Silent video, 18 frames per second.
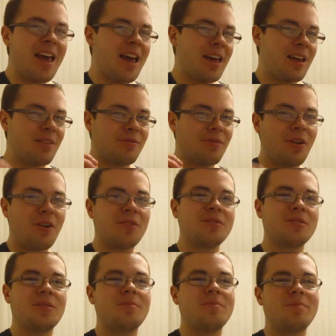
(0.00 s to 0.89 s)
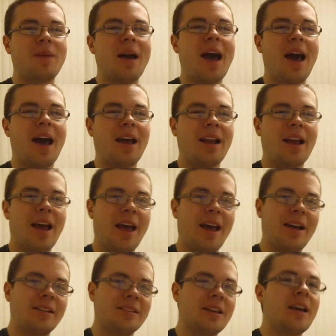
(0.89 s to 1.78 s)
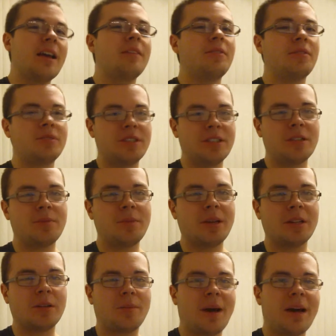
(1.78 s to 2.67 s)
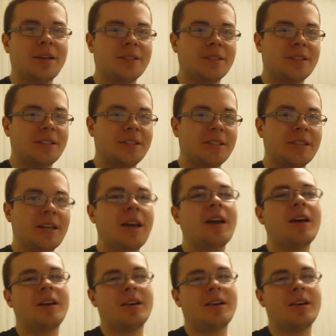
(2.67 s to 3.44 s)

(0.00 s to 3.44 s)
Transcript: it involves a bat, and if you've seen The Big Lebowski,